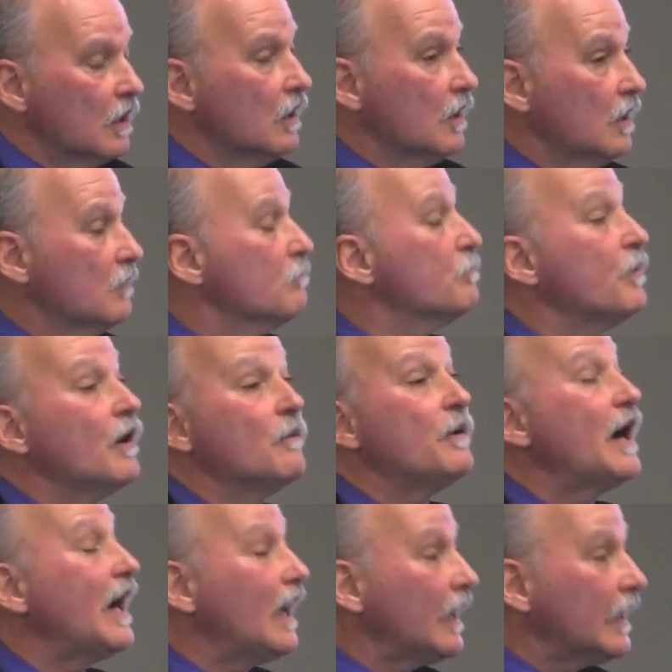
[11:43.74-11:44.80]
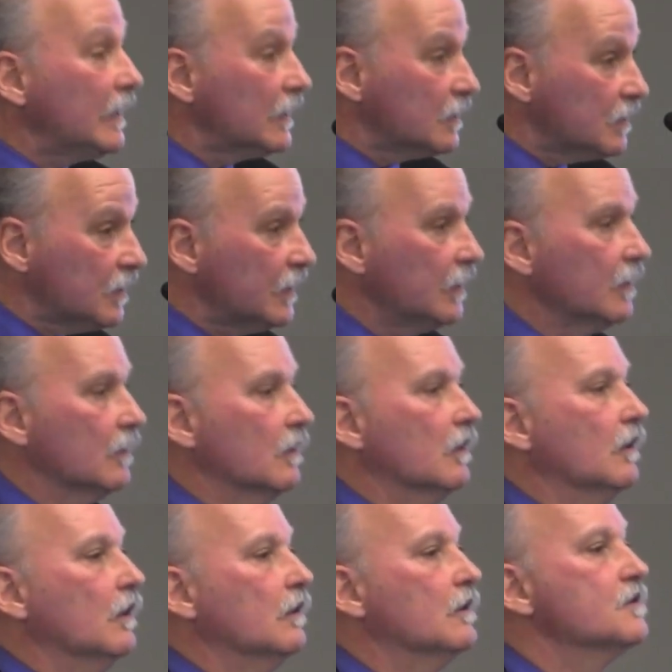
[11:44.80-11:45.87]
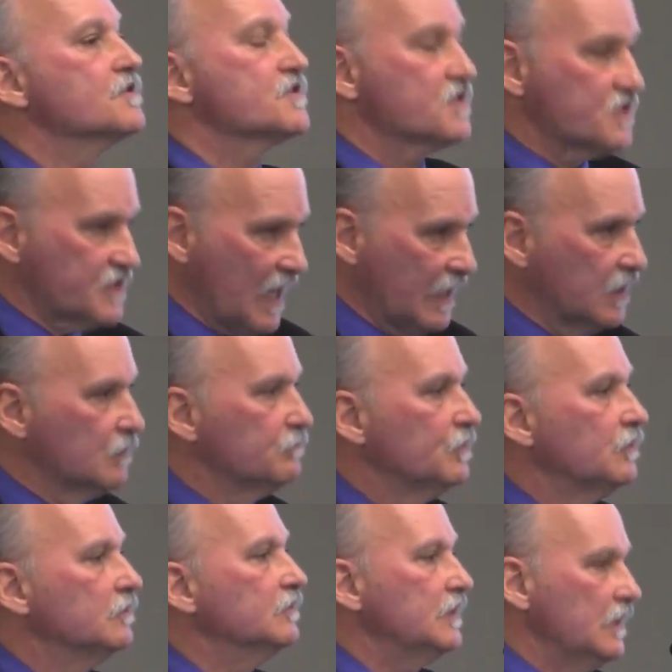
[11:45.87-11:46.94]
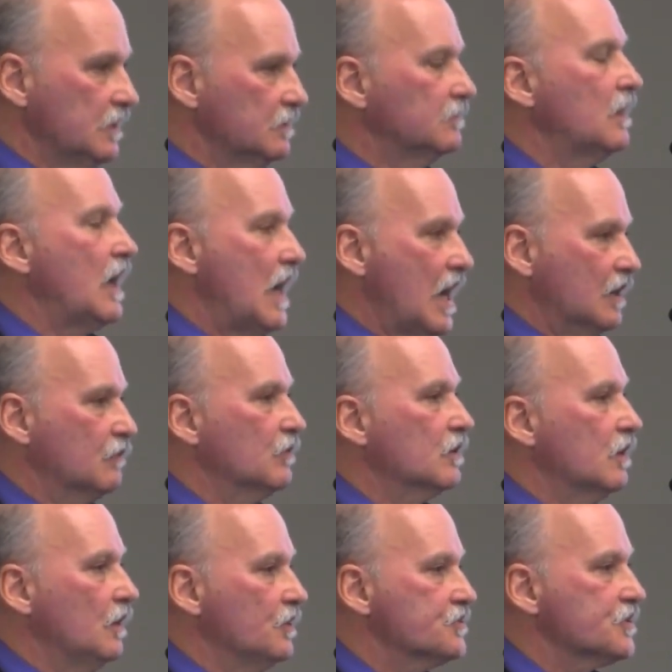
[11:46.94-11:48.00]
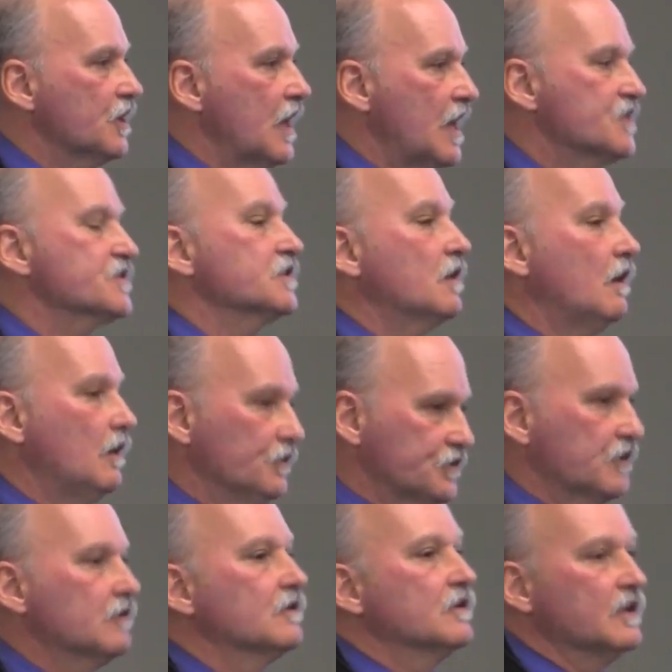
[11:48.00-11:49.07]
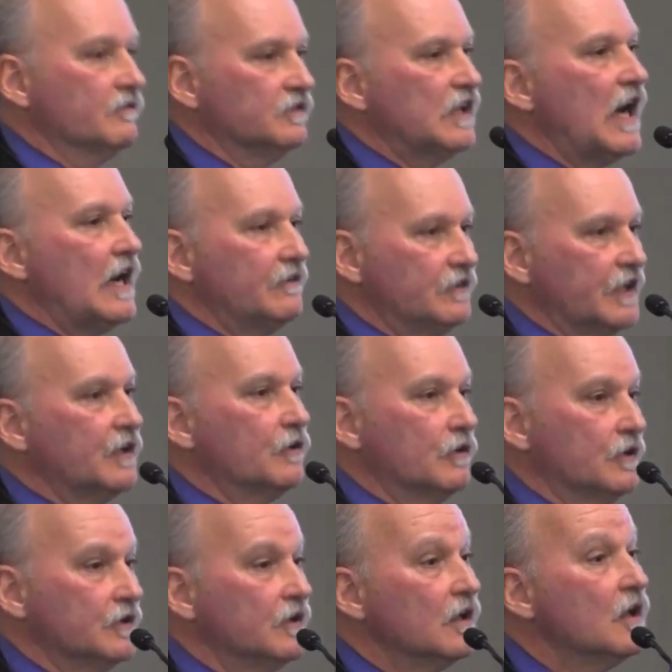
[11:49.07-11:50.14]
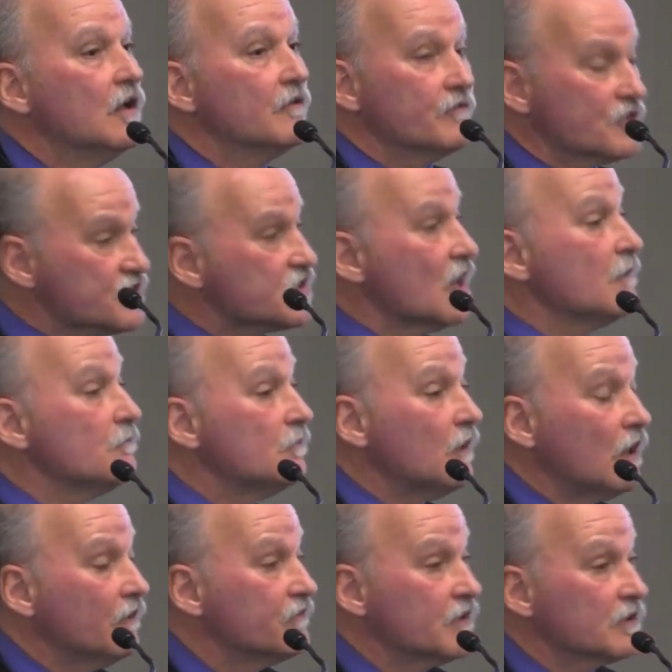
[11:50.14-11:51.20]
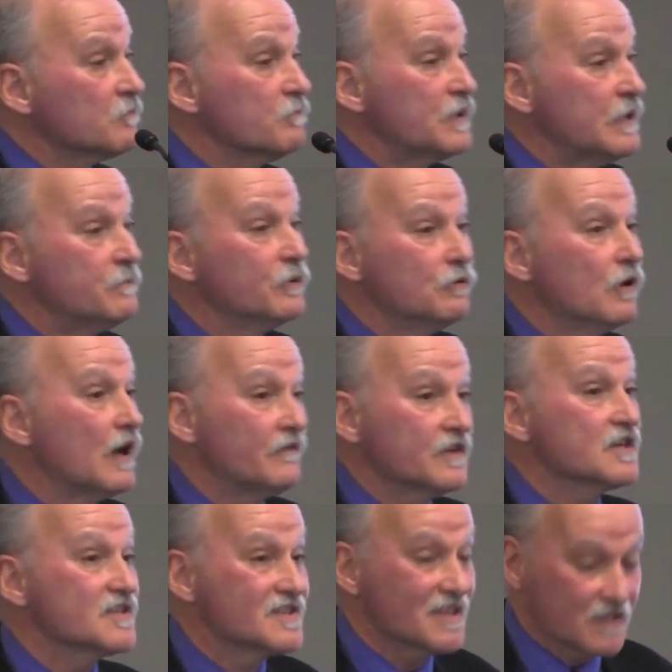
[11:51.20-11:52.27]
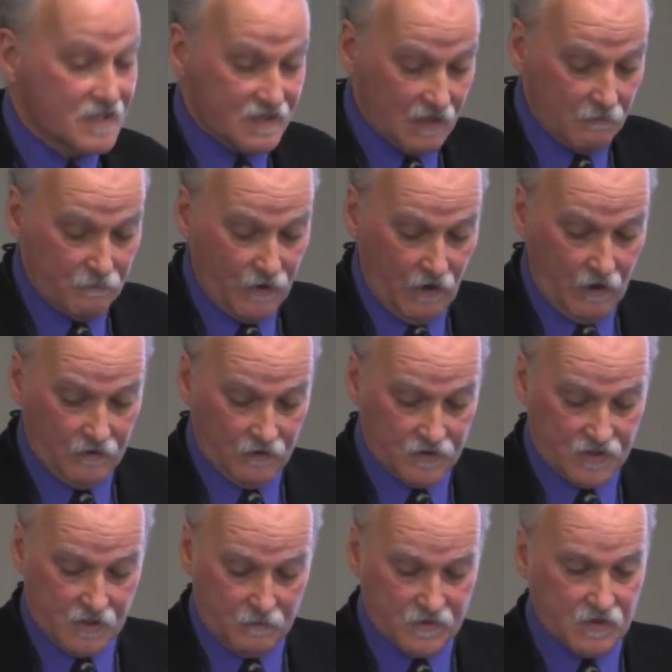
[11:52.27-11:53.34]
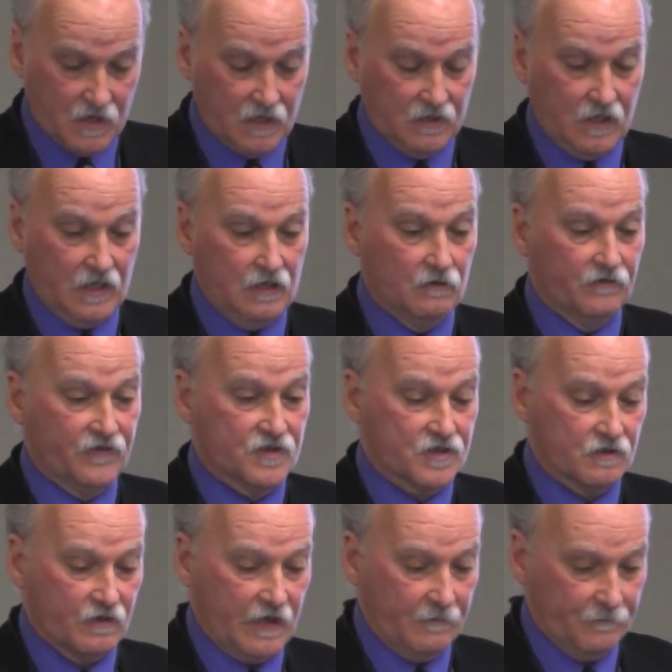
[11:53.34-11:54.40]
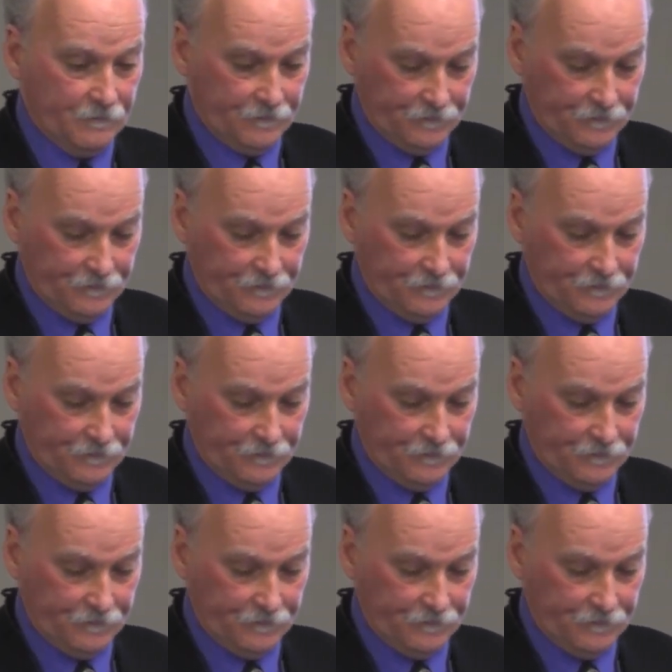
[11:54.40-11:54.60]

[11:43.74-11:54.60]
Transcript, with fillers: uh, pioneer sustainable eel aquaculture as an alternative livelihood for some of the people who have existing partnerships in the eel fishery.